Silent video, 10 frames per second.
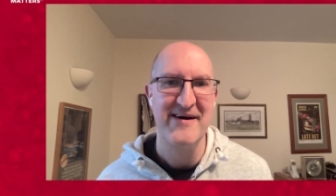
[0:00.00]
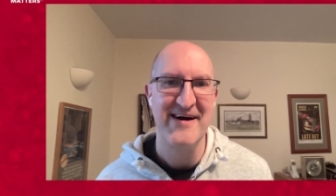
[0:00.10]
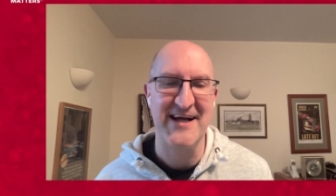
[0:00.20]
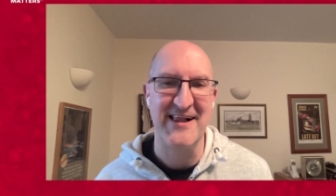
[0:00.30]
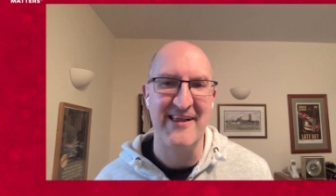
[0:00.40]

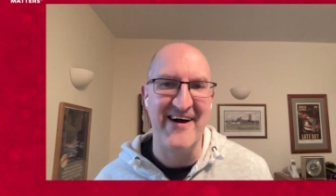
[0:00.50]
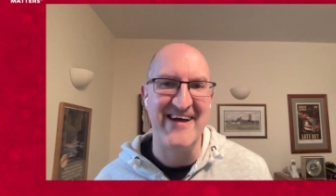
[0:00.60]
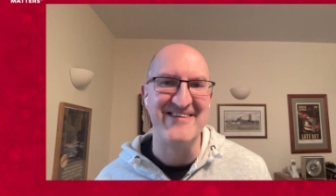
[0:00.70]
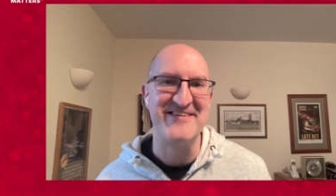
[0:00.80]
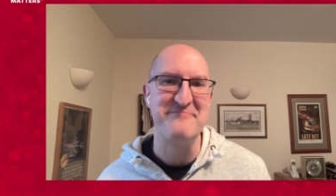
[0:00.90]
a
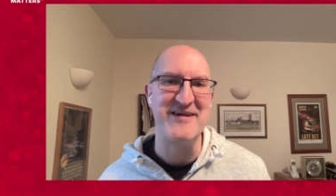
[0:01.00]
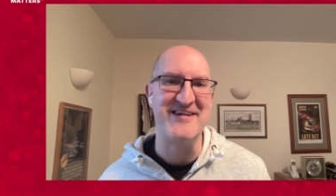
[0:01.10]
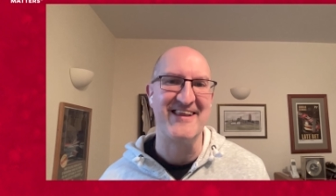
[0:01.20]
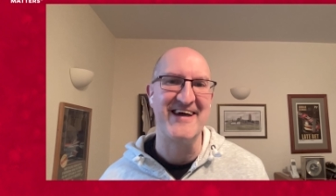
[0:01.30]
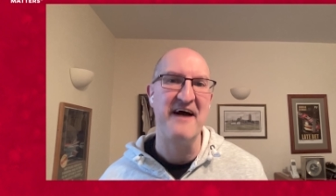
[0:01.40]
client
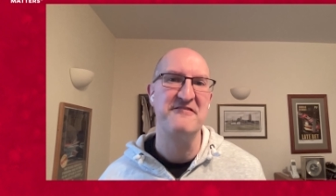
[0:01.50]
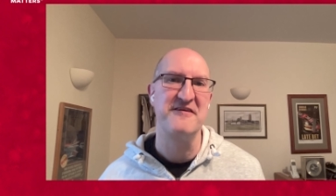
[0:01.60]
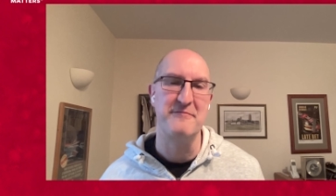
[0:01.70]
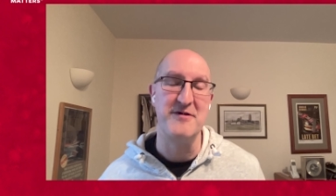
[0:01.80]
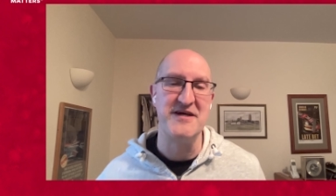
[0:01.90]
immediately after
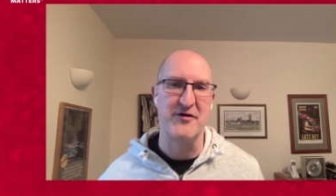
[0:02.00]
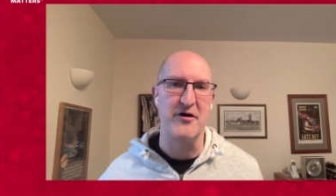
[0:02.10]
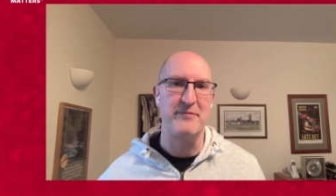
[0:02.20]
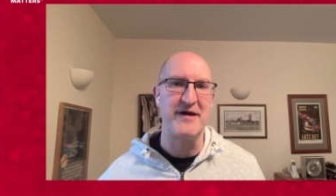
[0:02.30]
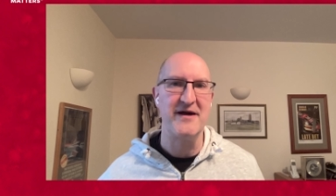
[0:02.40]
them and you've got
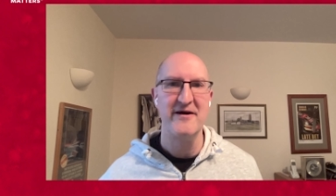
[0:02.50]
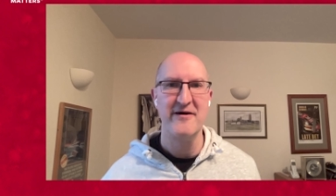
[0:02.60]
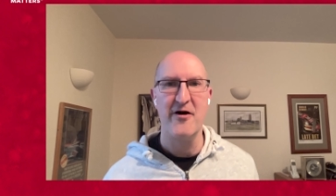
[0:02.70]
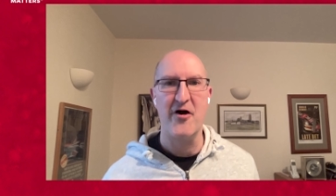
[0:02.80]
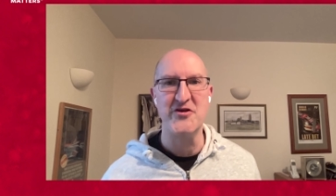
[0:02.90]
to be
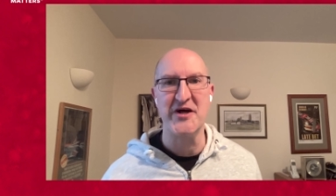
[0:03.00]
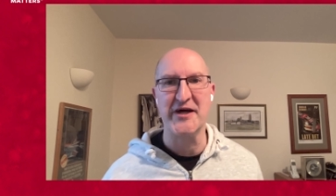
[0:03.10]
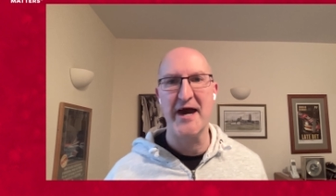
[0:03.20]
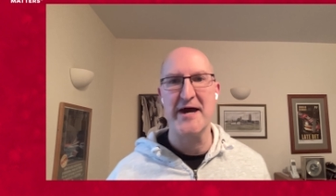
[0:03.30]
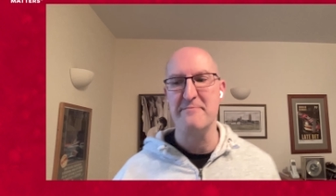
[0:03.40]
on your
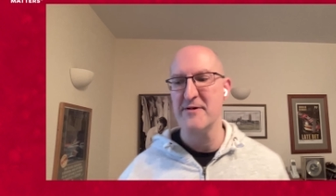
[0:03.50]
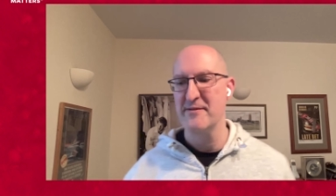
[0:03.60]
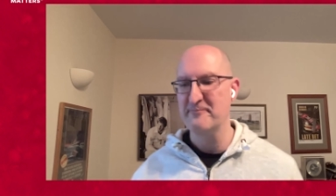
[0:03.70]
game.